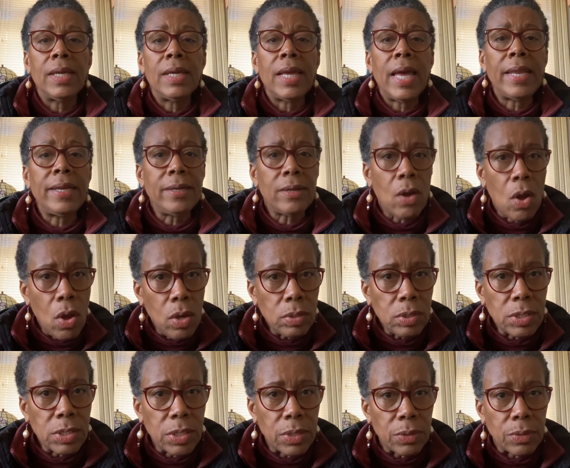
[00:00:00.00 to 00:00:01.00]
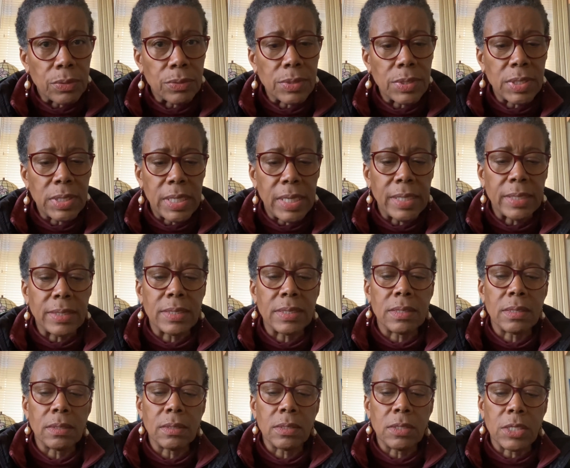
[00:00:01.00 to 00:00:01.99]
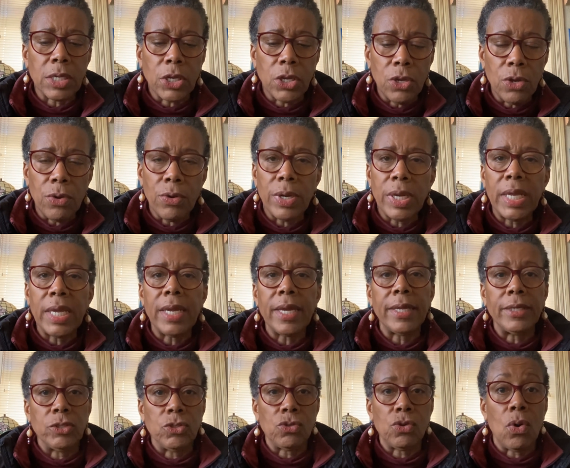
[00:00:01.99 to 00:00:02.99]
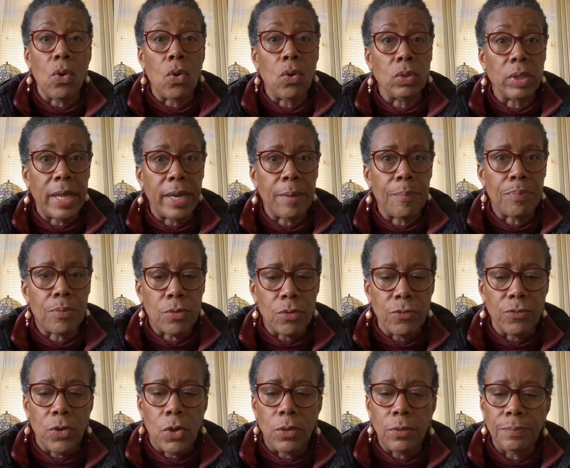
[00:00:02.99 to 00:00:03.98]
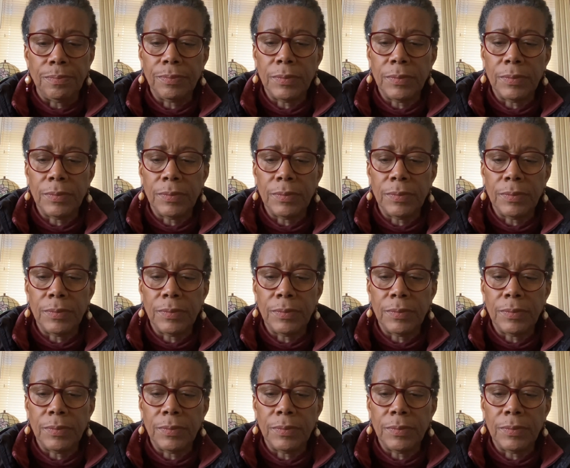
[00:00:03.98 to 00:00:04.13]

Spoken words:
And it also seeks security, control, and approval.